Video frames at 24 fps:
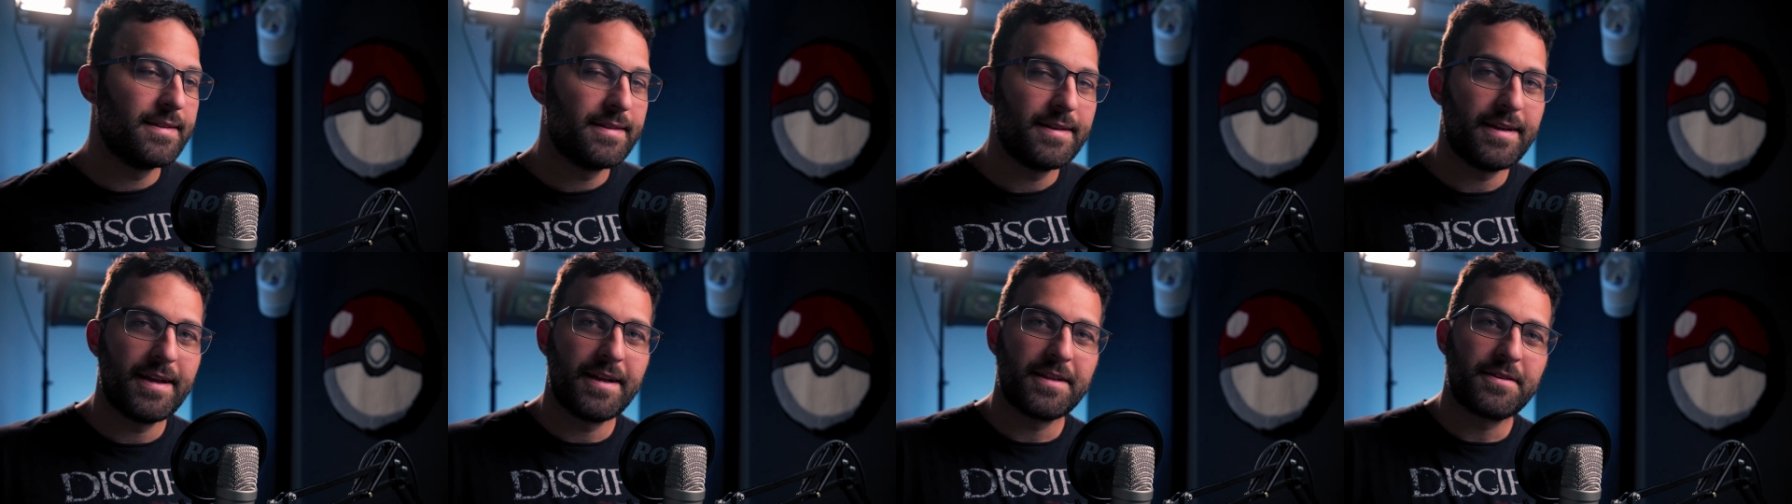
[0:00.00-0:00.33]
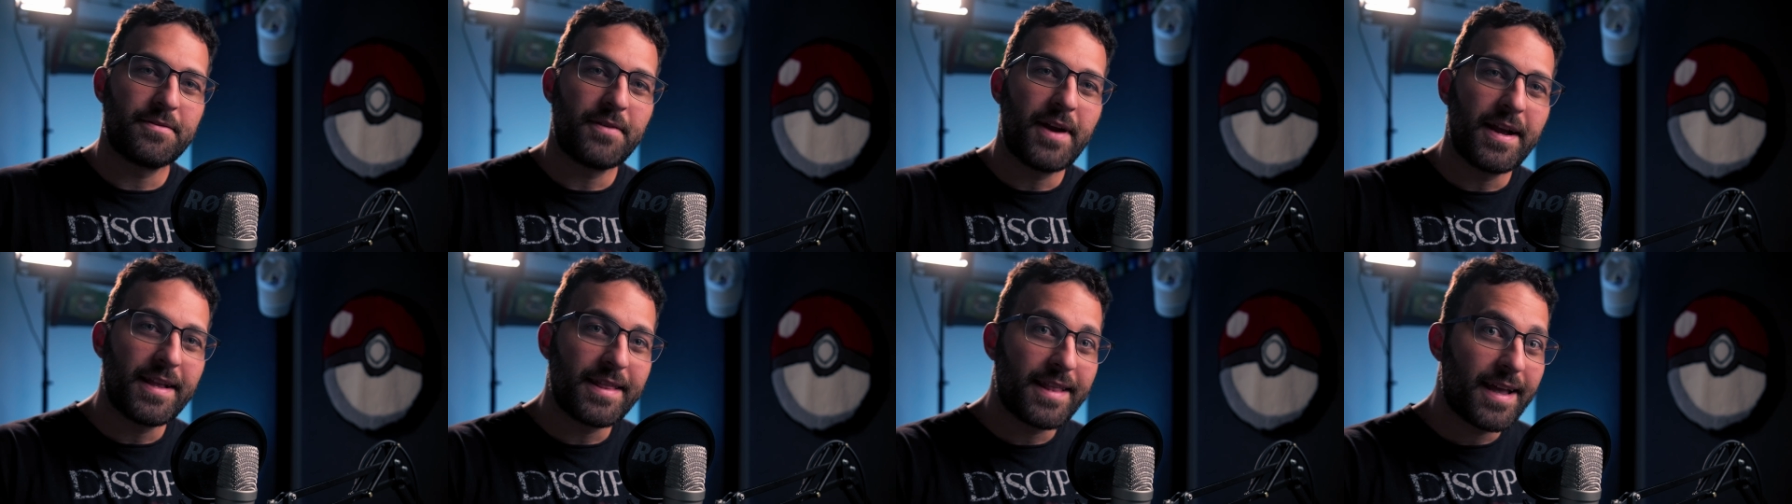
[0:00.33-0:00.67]

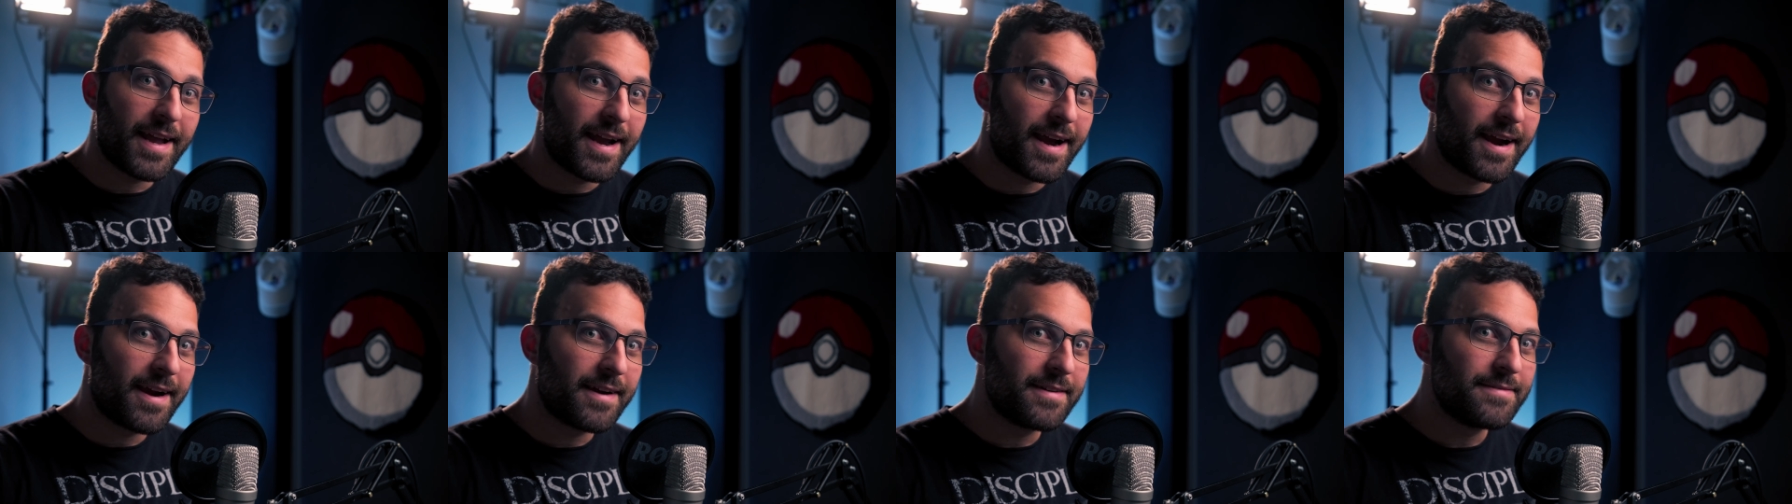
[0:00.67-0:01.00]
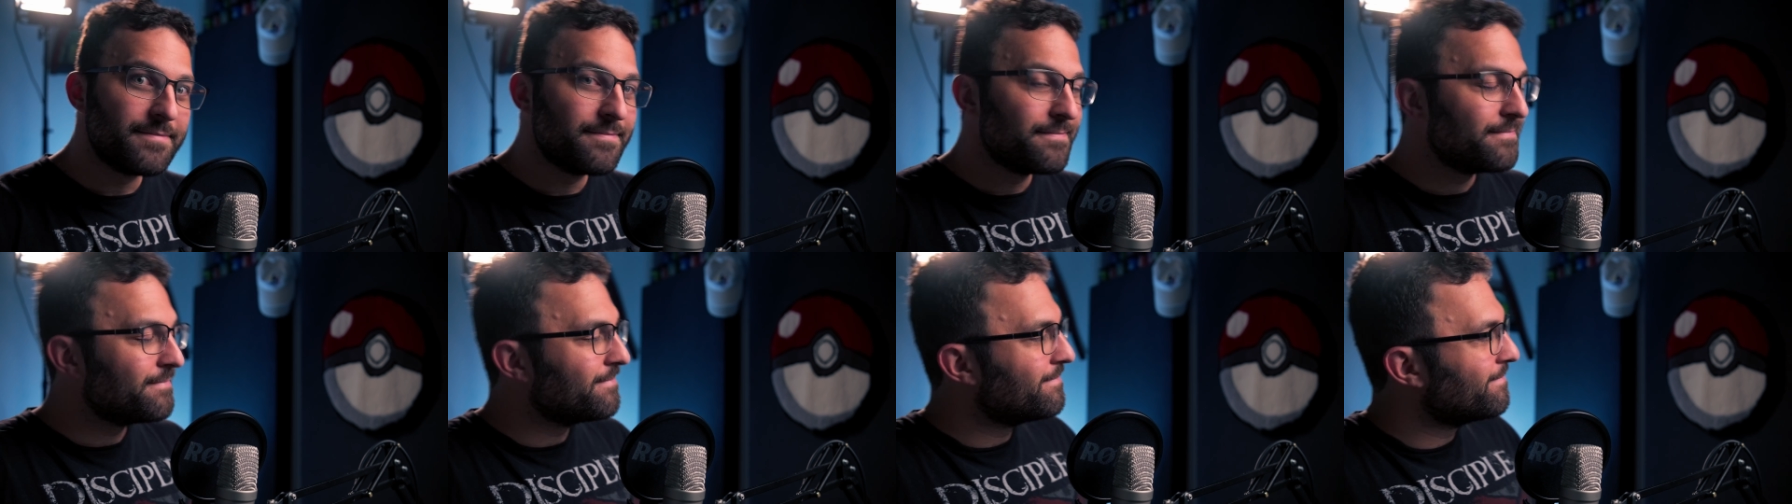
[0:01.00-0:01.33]
It's right there!
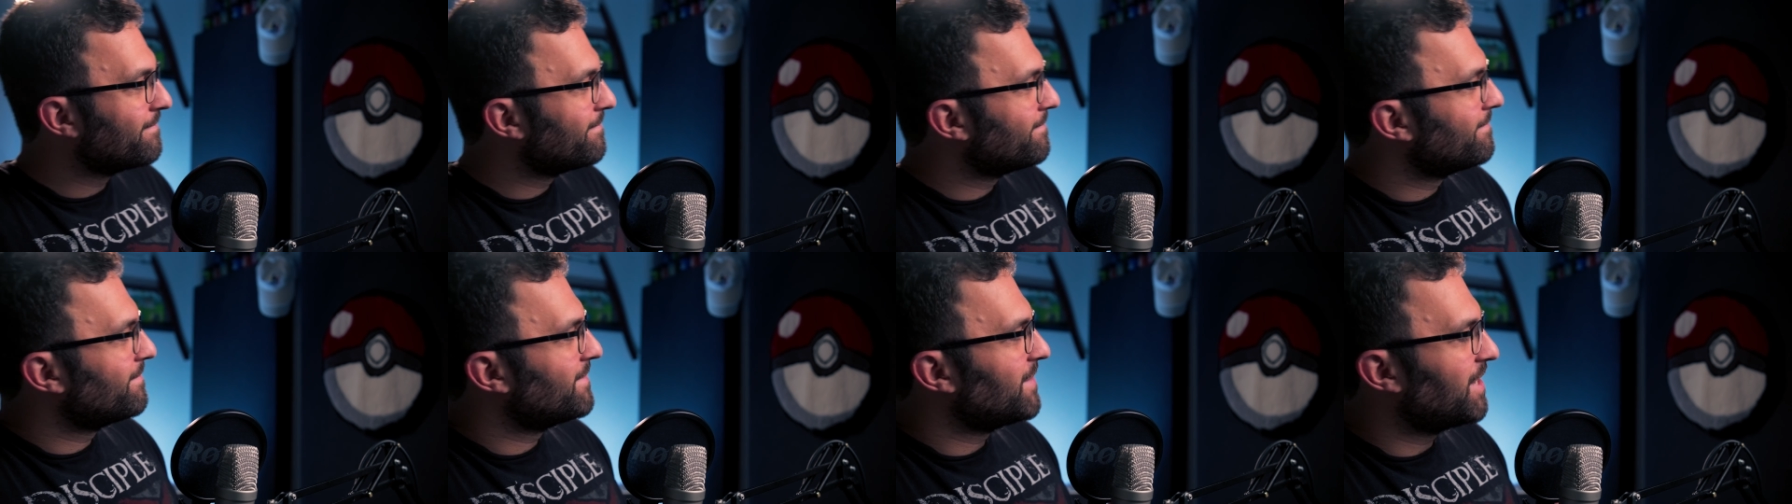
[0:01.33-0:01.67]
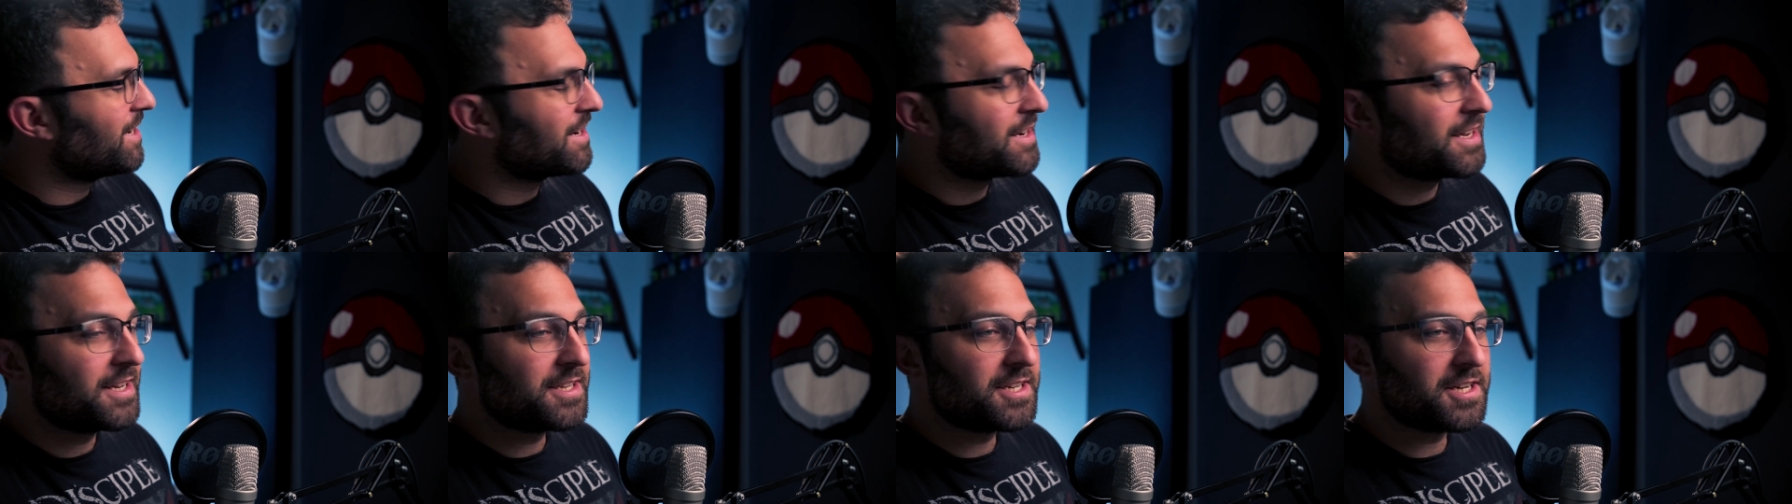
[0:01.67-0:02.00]

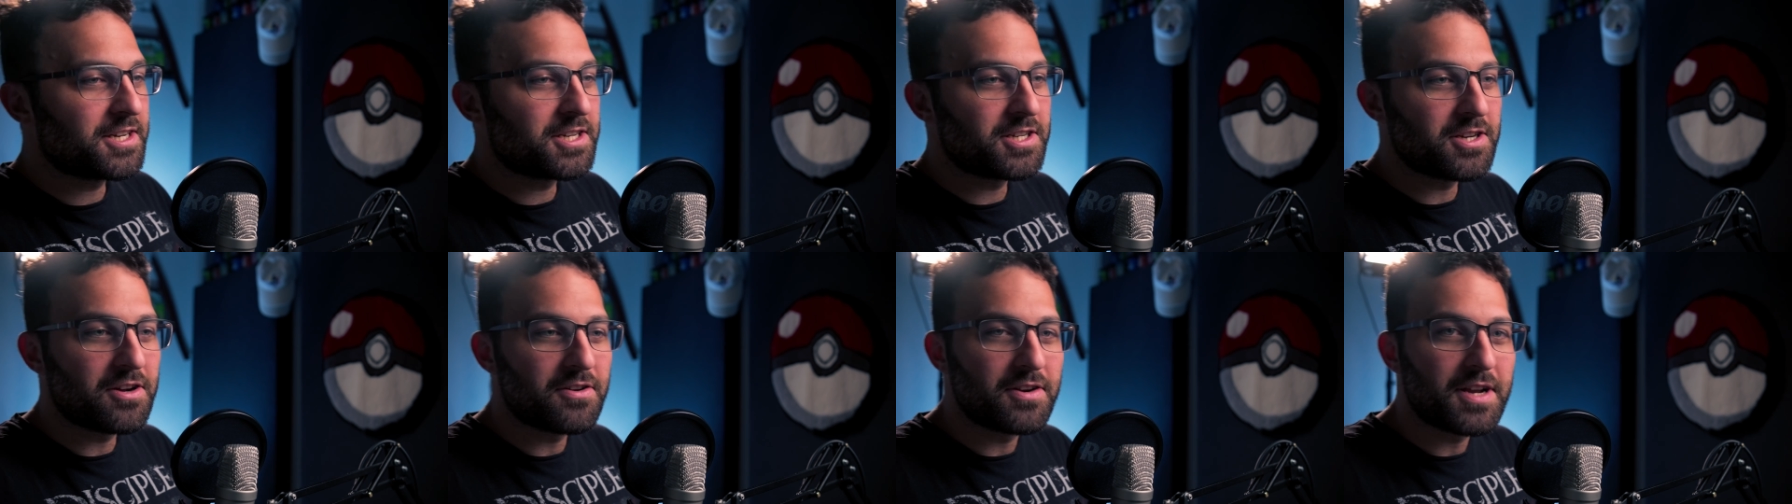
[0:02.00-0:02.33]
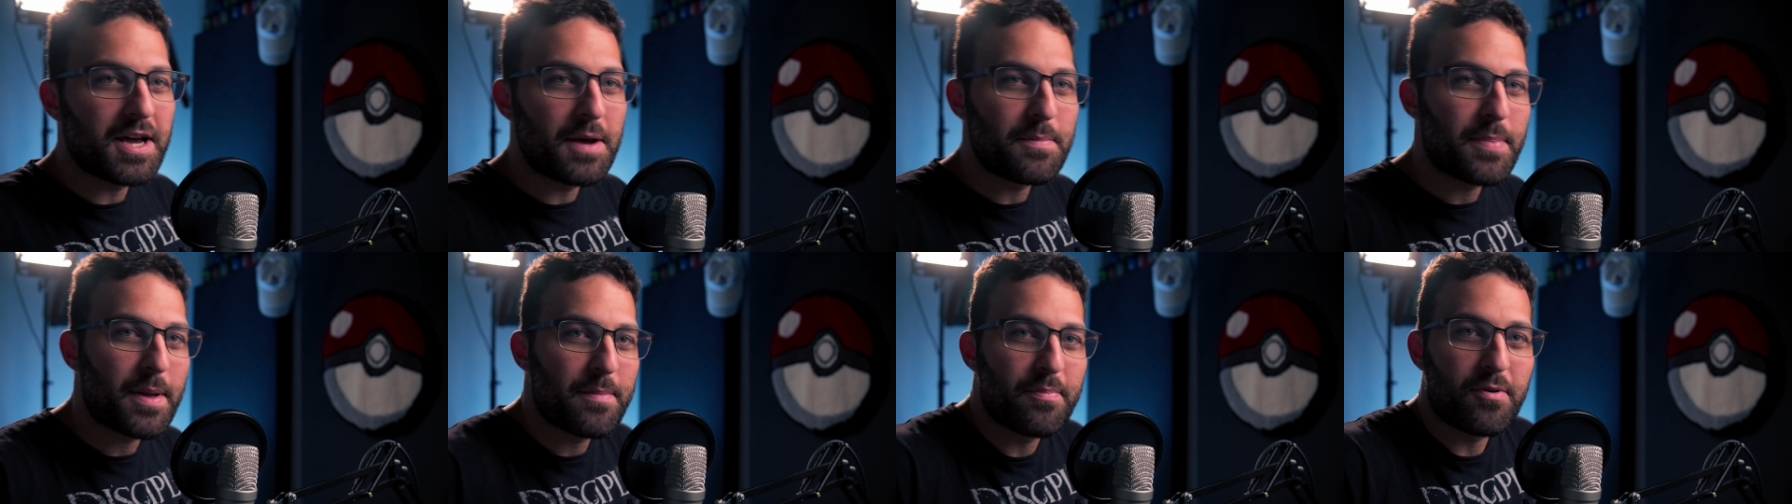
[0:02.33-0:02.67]
Look, it just showed
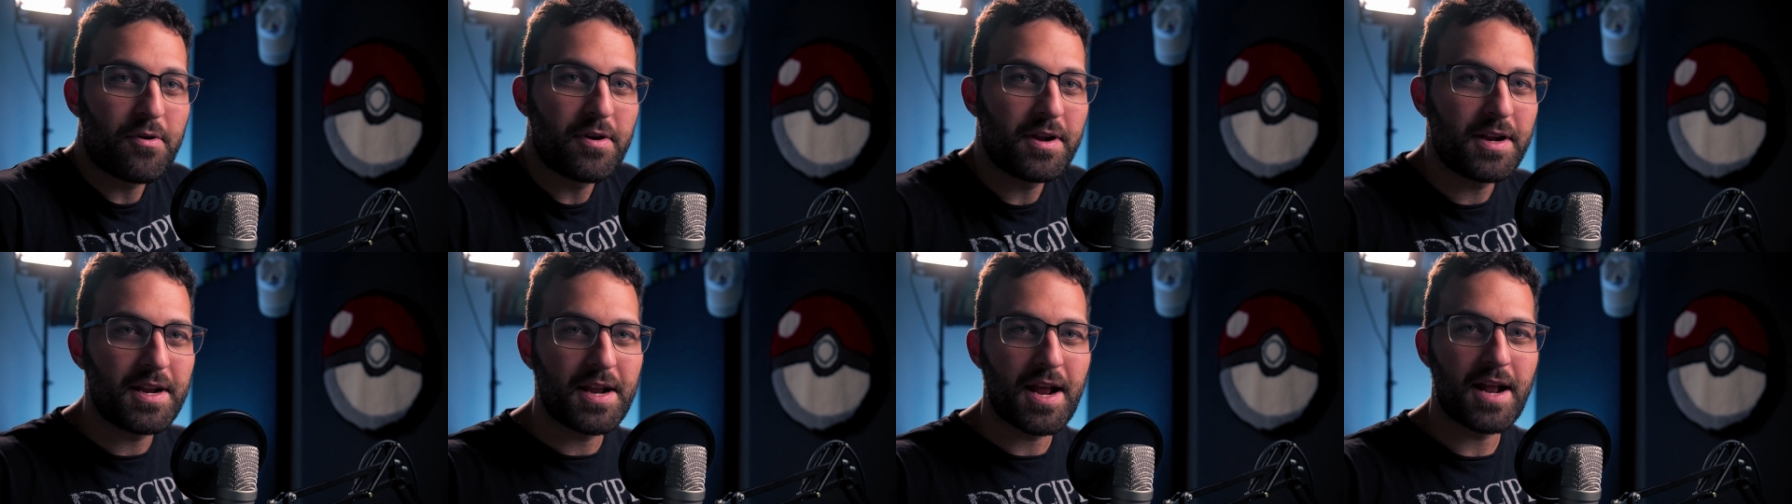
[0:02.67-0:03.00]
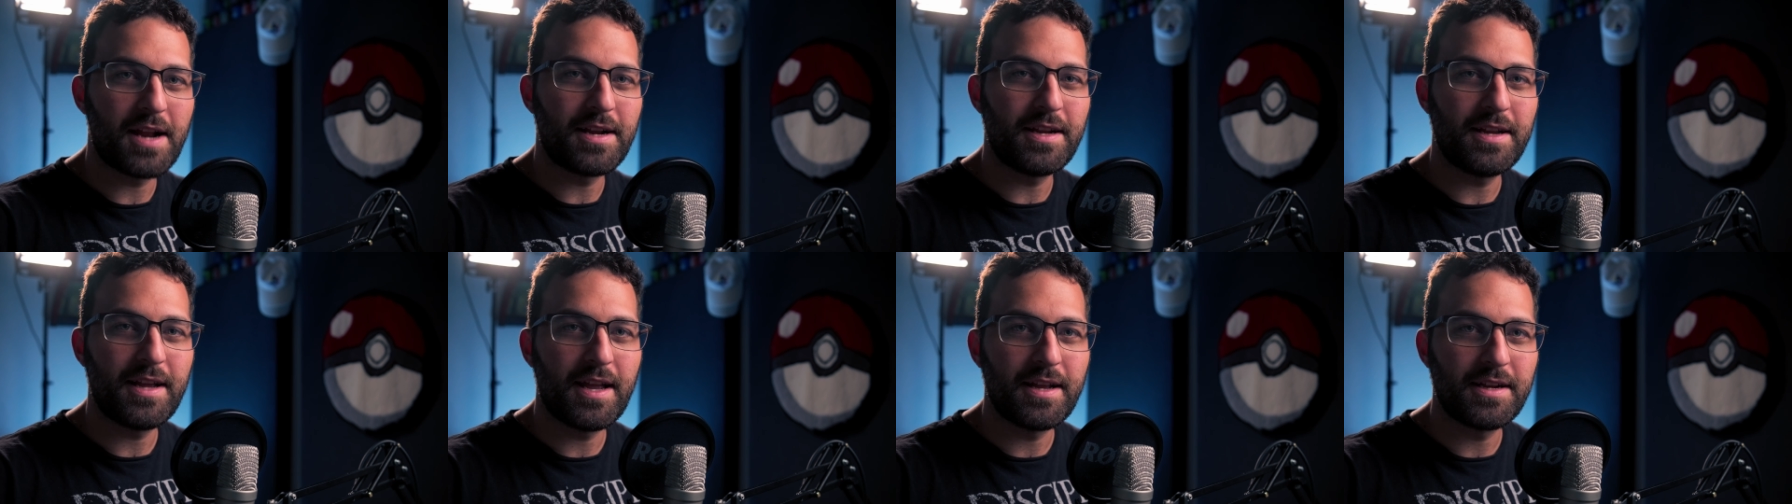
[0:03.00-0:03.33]
up. I pointed
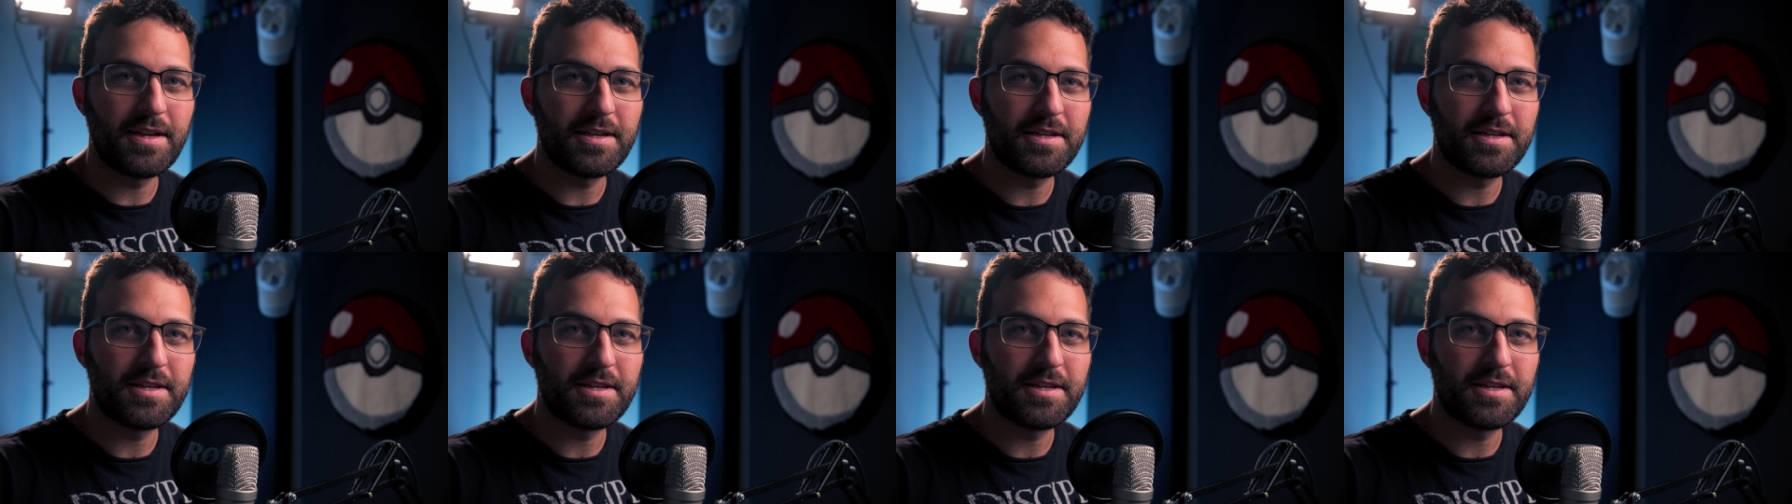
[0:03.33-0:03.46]
at it and it